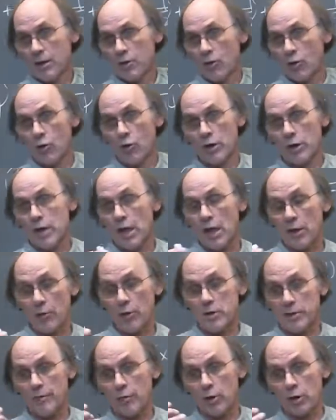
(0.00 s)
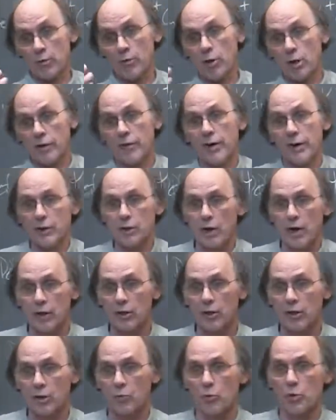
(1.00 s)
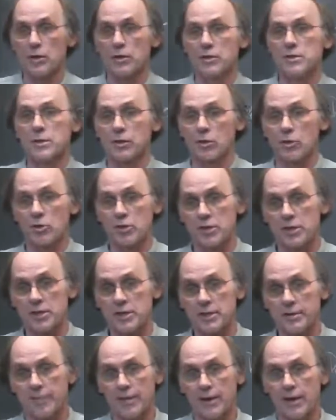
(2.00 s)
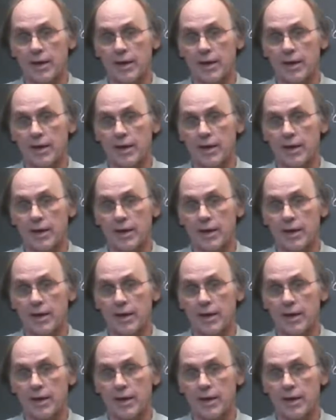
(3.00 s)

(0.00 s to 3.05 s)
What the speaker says: Or in other words, what if I try and look at real solutions of